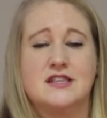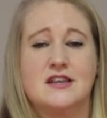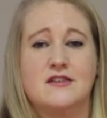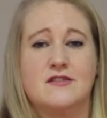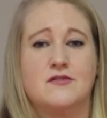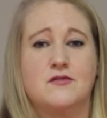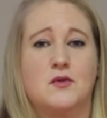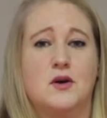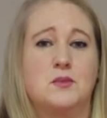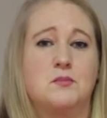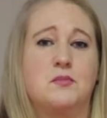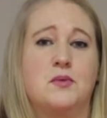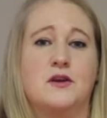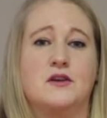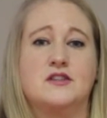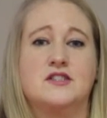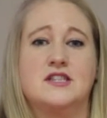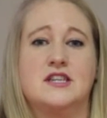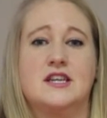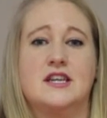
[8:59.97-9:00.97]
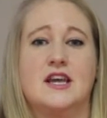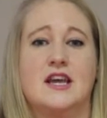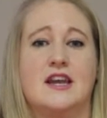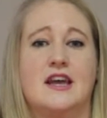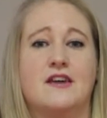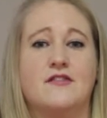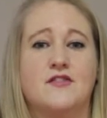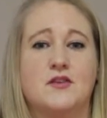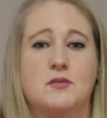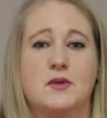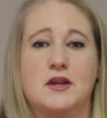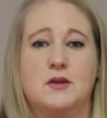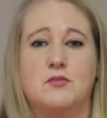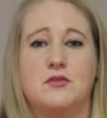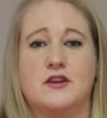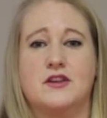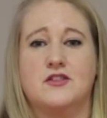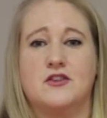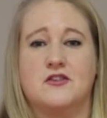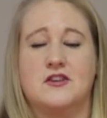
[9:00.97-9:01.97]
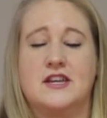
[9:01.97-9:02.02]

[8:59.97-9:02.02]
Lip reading: of one person and everybody bring their